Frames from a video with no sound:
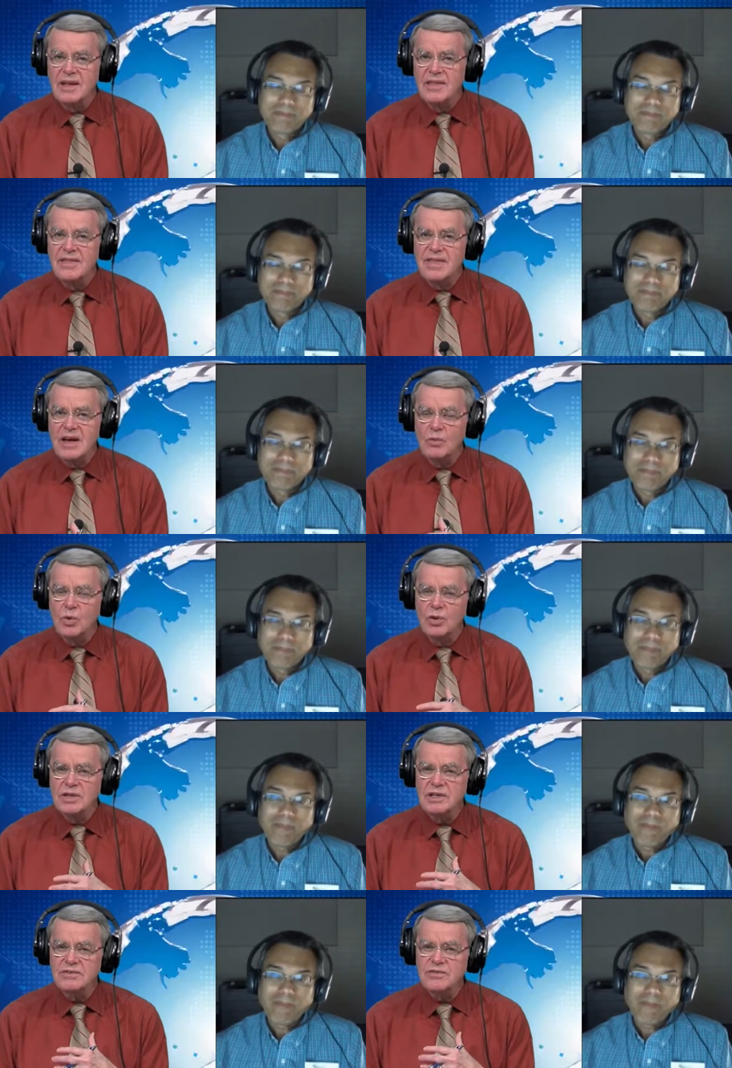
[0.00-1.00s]
Speaker 1: They will
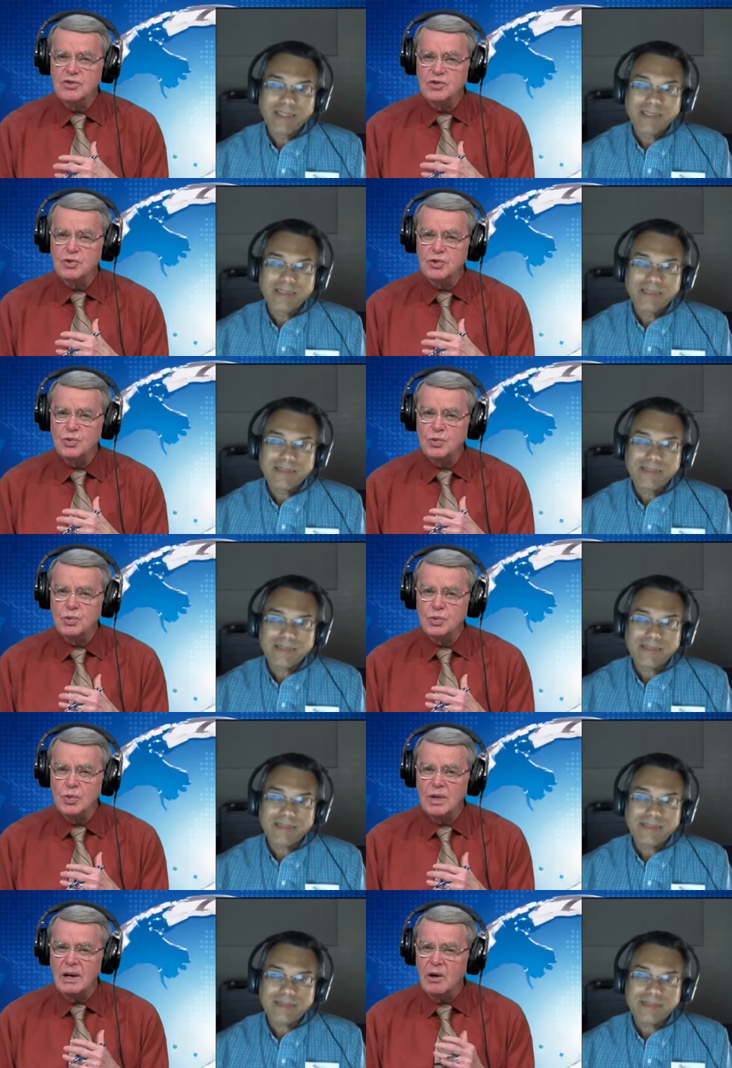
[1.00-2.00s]
give
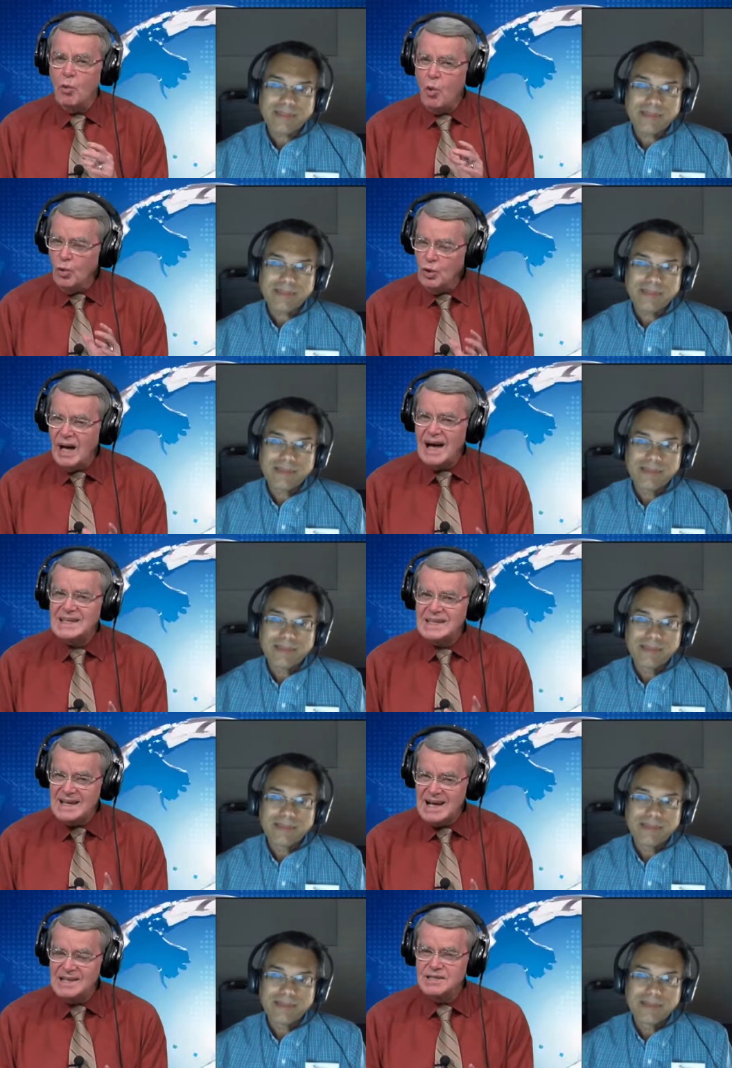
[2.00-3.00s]
you a whole lot to
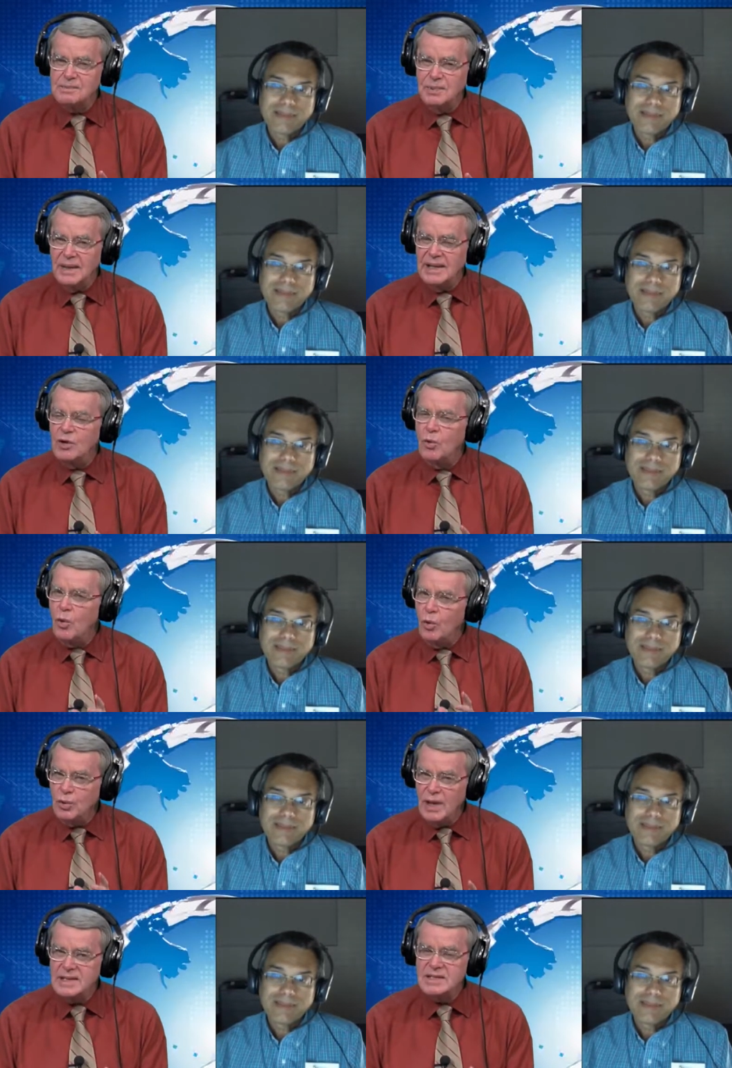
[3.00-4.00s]
contemplate, a
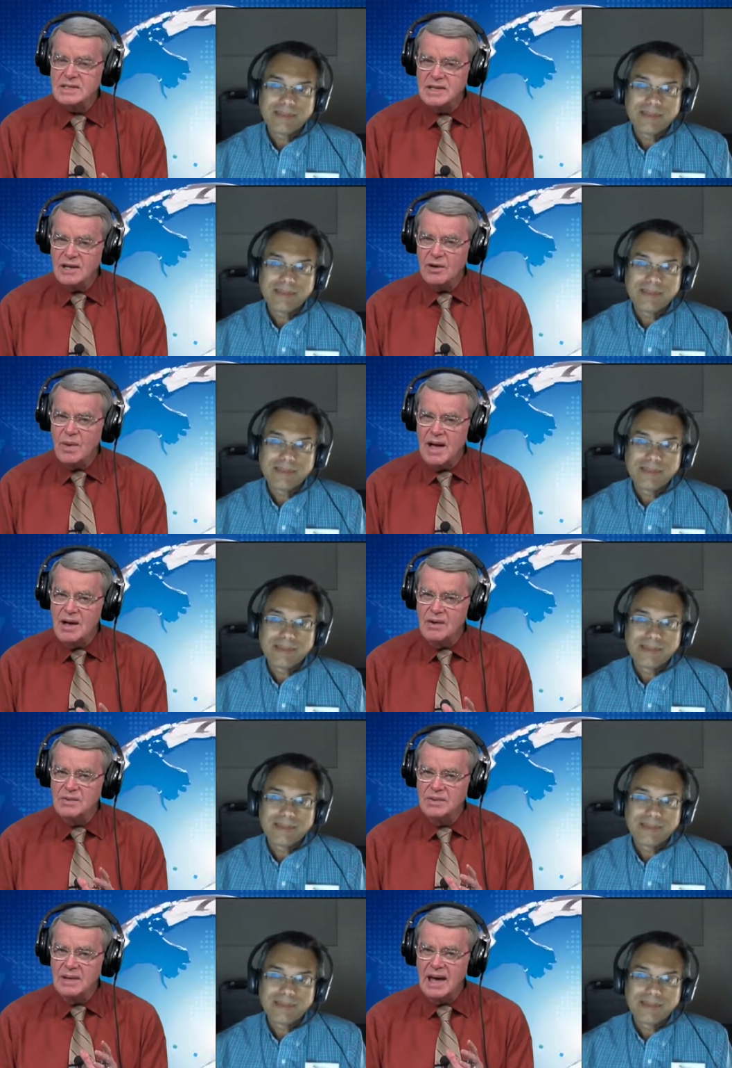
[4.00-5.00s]
whole lot to kick
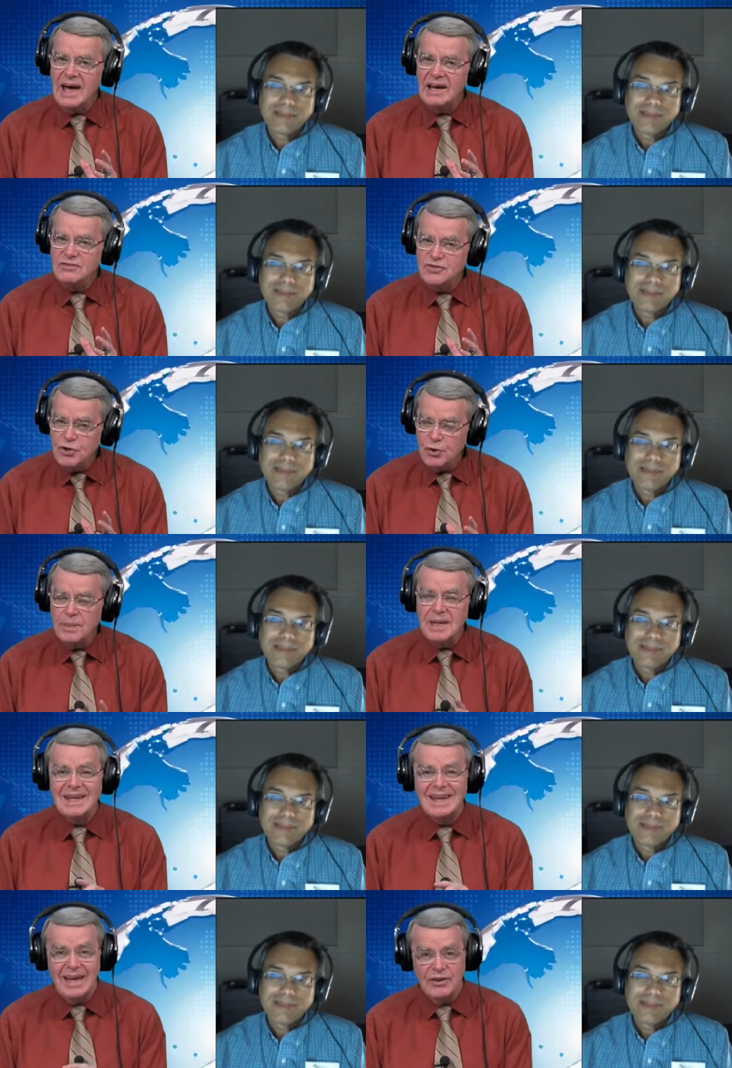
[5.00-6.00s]
around as you're
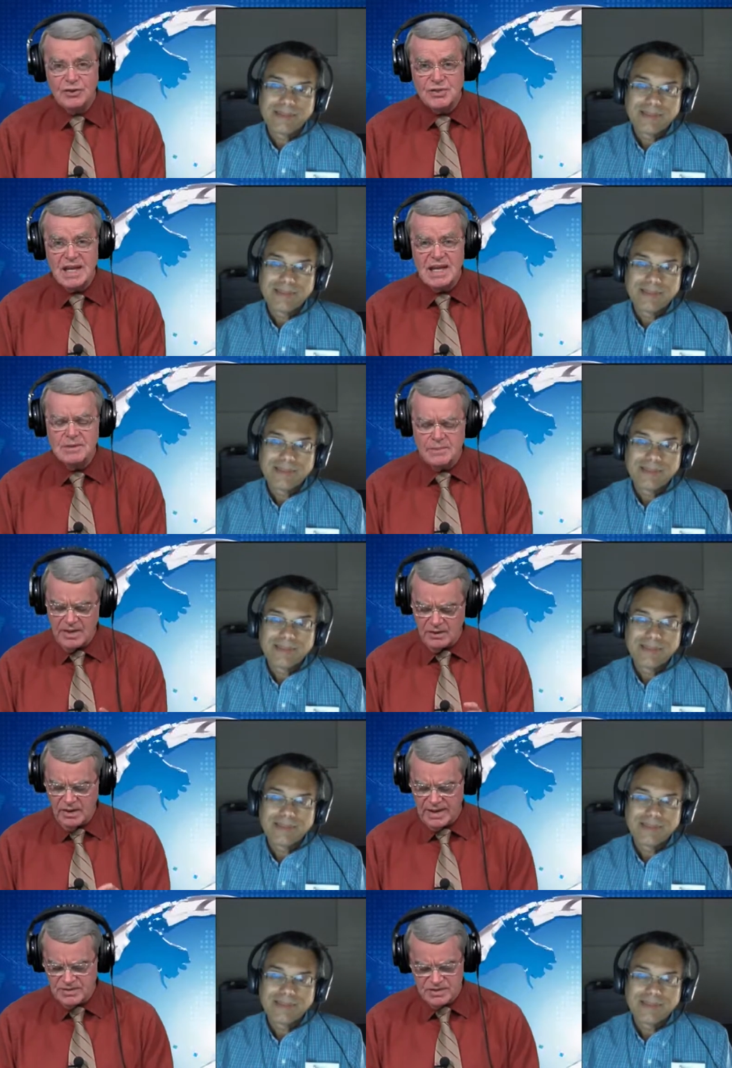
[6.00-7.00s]
being entertained by the
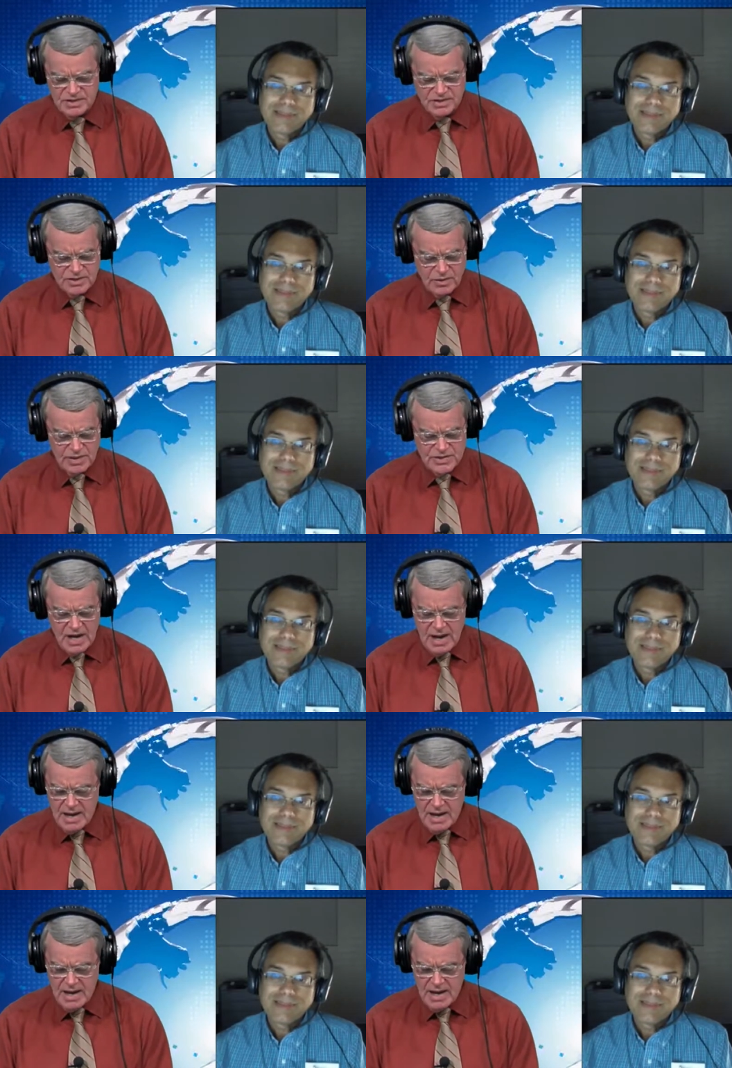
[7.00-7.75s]
Legacy series.